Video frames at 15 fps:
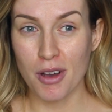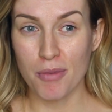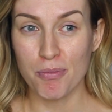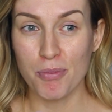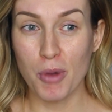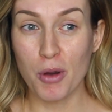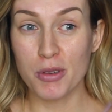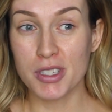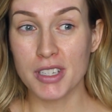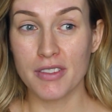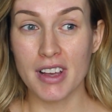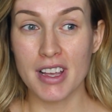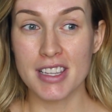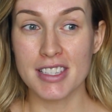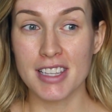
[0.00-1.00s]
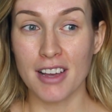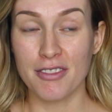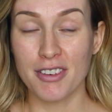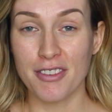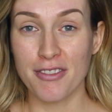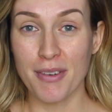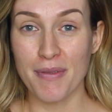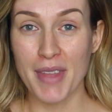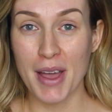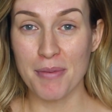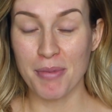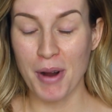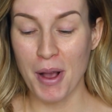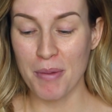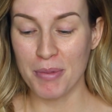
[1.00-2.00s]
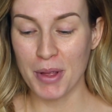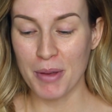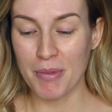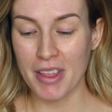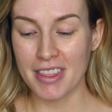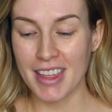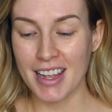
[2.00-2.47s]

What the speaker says: most of us suffer from that problem,